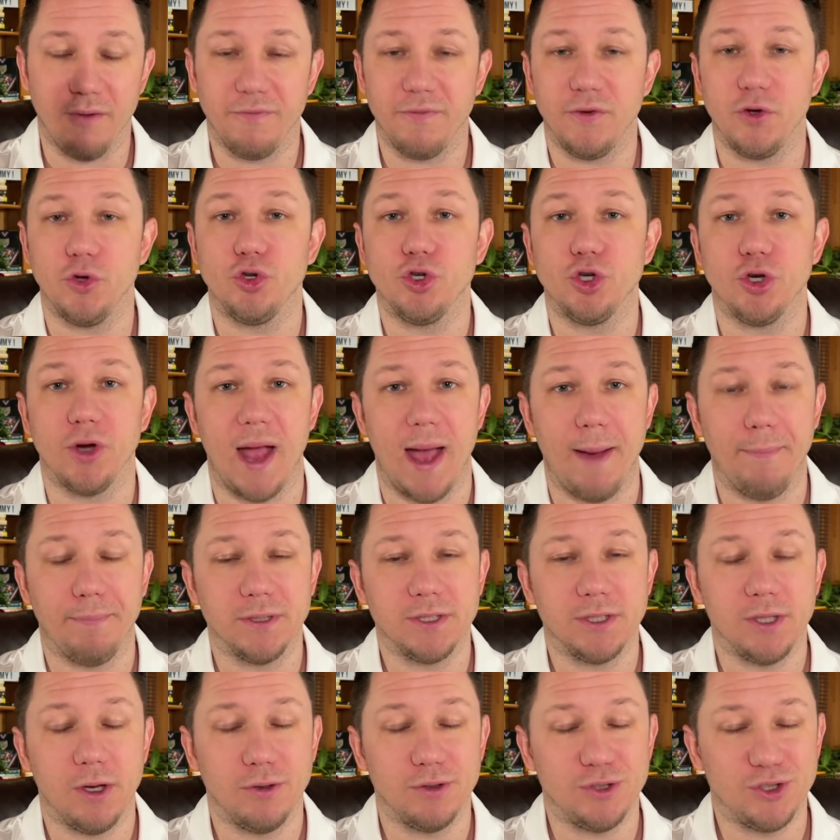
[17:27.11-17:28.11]
future
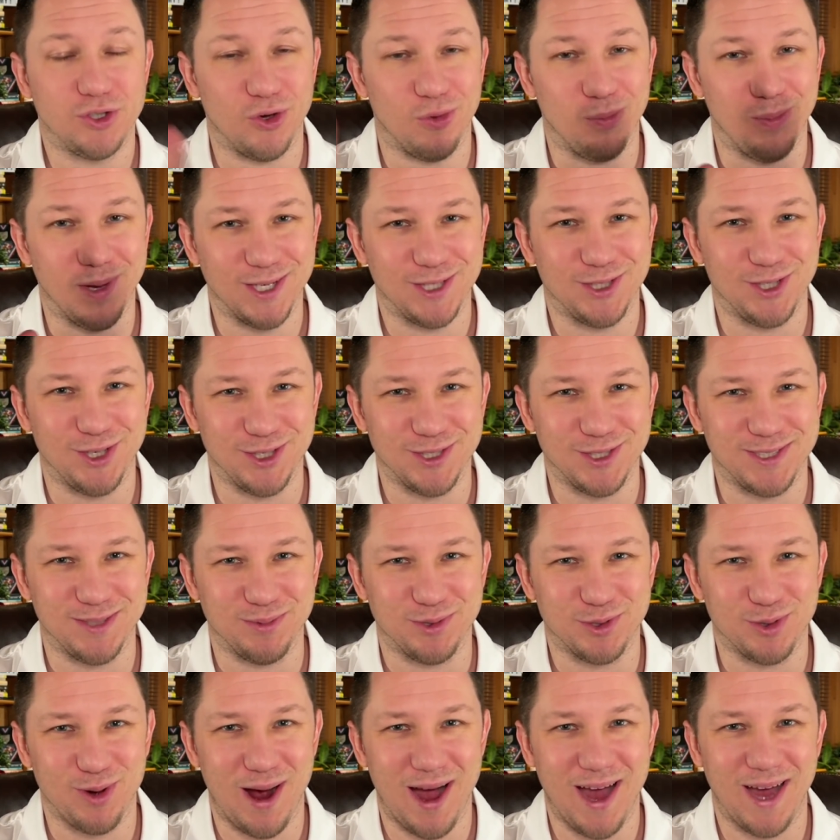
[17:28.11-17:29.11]
episodes, so make sure you're
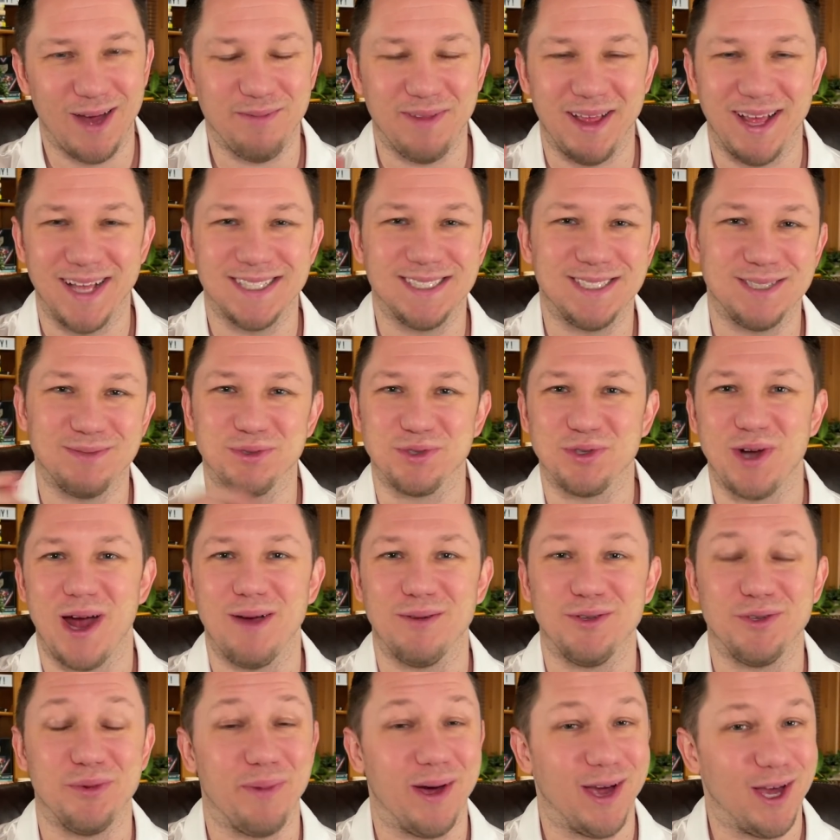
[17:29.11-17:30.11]
subscribed and
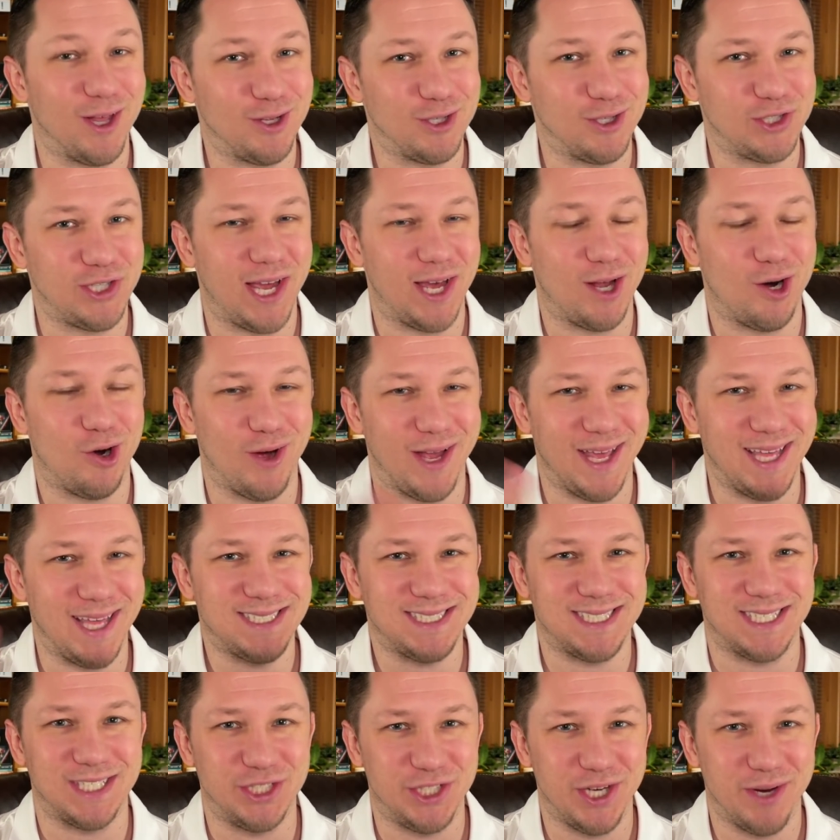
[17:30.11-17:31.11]
subscribe to my other channel.
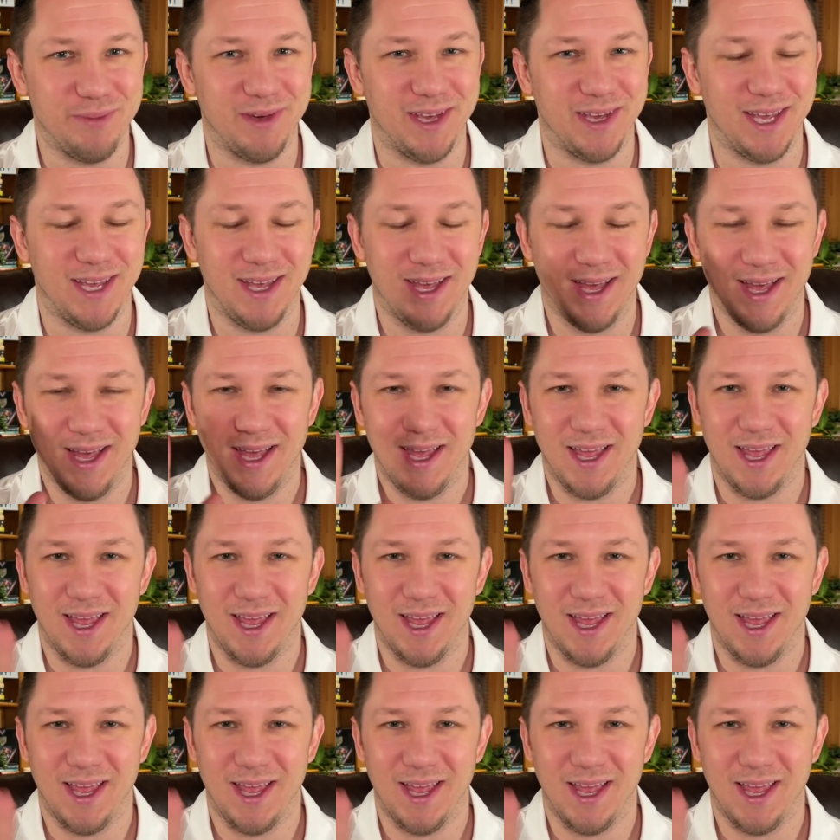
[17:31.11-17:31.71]
It's Jimmy.